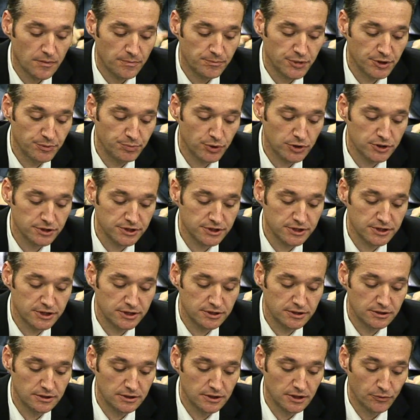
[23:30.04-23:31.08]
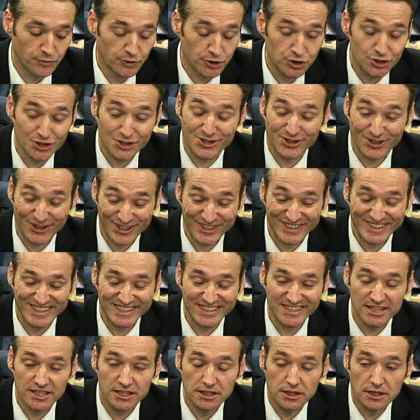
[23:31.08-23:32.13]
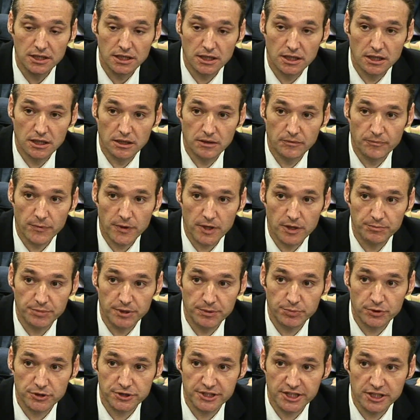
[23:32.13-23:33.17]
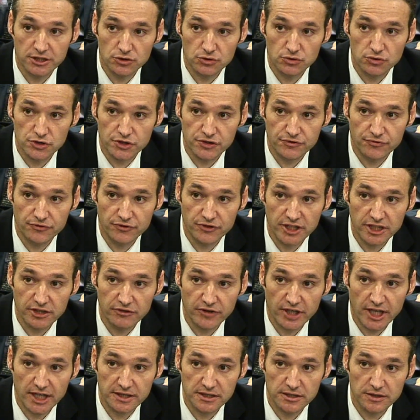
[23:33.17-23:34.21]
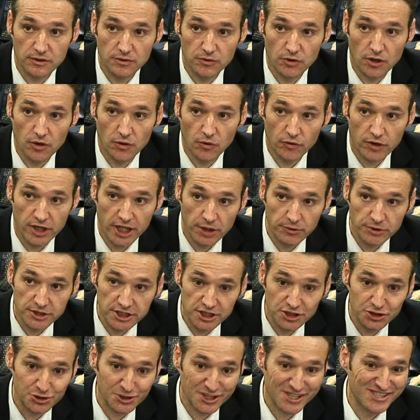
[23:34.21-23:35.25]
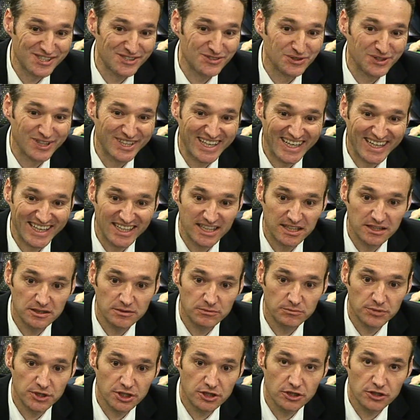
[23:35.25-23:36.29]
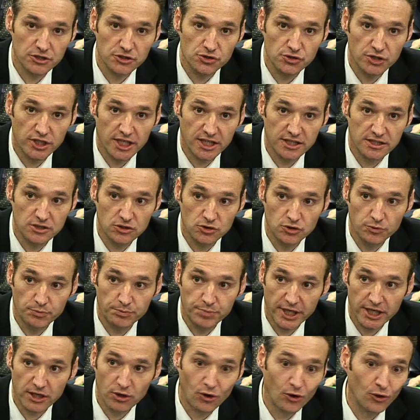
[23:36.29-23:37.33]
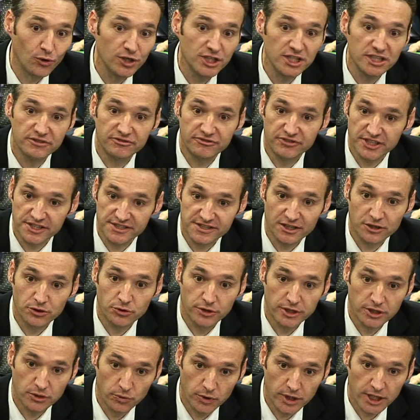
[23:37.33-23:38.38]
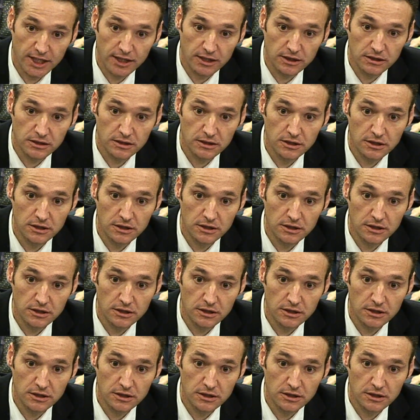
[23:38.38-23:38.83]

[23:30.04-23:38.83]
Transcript: we just heard it, people tend to think that carried interest is okay because you pay only if things are going well.